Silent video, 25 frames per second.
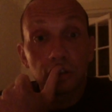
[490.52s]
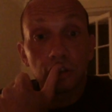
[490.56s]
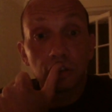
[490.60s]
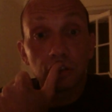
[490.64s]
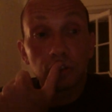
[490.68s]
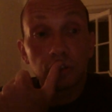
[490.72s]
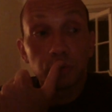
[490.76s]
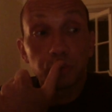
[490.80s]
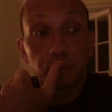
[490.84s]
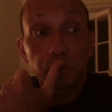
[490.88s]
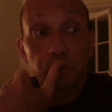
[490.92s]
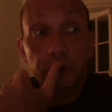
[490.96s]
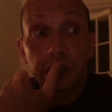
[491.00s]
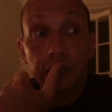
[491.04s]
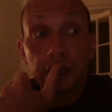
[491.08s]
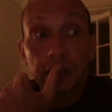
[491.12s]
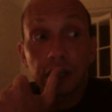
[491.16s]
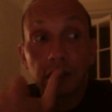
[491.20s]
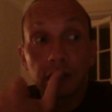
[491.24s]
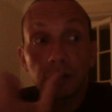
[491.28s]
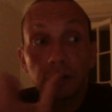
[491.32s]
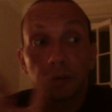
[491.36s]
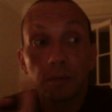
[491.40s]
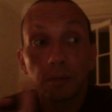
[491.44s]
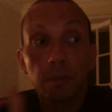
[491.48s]

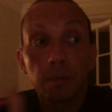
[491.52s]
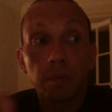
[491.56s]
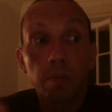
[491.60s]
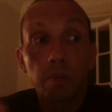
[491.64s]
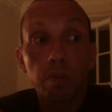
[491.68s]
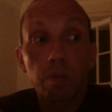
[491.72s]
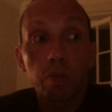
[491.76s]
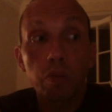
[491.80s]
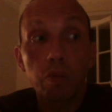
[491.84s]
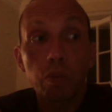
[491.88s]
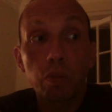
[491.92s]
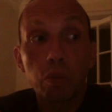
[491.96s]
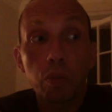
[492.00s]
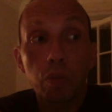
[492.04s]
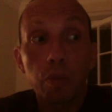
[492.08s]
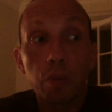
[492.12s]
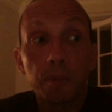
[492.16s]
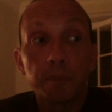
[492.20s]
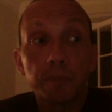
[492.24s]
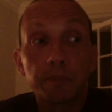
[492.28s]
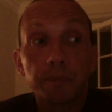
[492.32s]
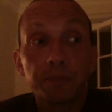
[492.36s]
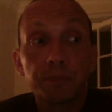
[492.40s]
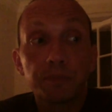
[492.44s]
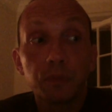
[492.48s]
bringing
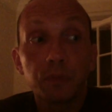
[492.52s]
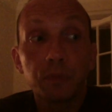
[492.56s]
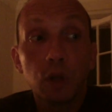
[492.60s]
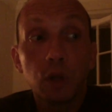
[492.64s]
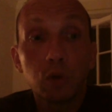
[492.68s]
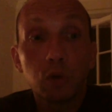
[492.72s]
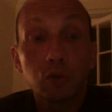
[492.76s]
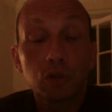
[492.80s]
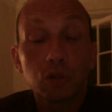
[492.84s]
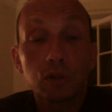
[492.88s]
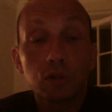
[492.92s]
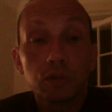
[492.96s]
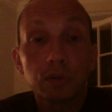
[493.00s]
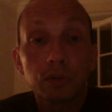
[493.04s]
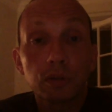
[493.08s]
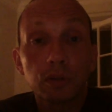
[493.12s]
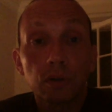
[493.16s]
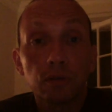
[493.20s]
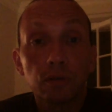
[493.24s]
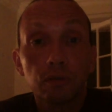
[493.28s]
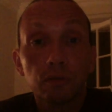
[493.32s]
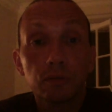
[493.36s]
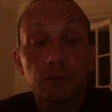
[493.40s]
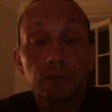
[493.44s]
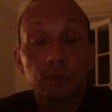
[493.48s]
notions
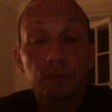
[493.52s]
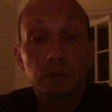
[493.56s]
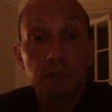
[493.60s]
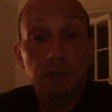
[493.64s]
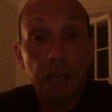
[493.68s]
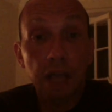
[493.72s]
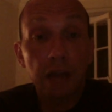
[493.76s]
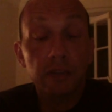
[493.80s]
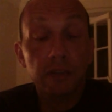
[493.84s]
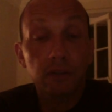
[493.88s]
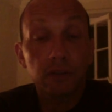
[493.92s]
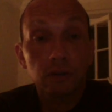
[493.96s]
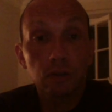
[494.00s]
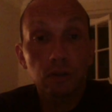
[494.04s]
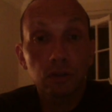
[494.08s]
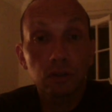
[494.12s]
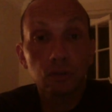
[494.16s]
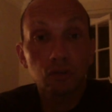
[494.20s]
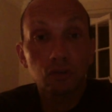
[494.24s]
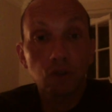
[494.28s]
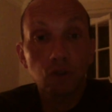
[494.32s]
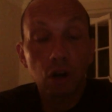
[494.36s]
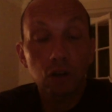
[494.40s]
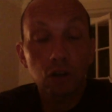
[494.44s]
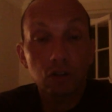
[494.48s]
of death and
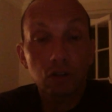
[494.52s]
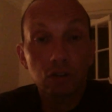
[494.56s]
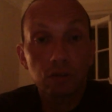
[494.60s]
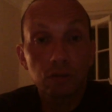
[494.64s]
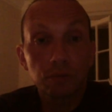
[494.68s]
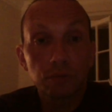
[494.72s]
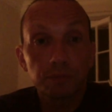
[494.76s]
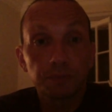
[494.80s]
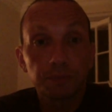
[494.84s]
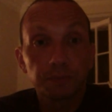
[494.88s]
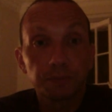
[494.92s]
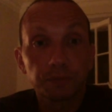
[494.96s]
destruction,